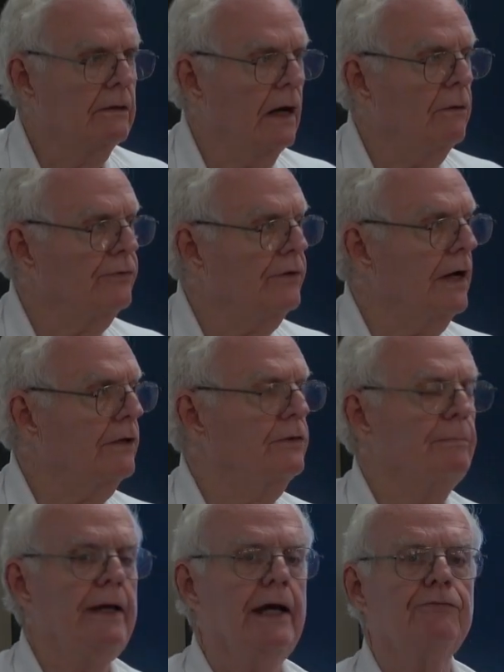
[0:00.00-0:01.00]
was honored
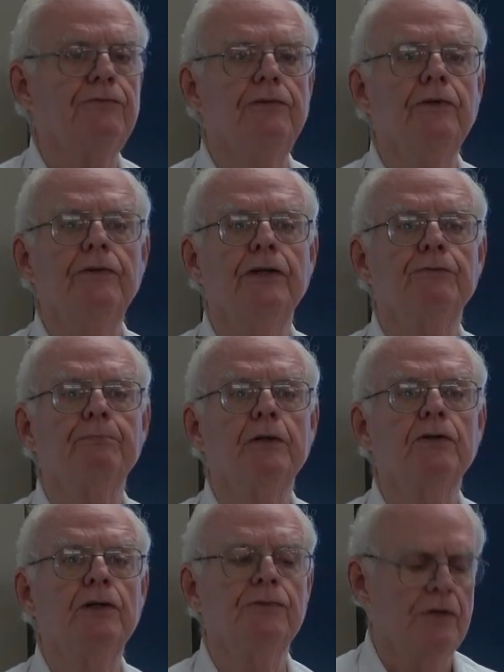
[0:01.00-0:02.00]
to be asked to do this
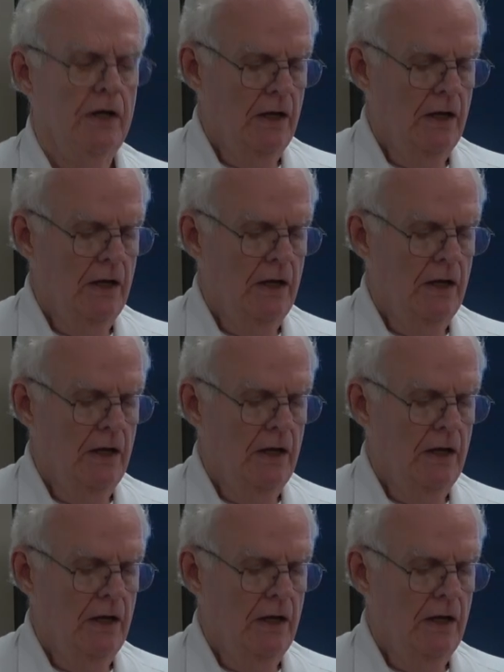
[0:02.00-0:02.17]
because,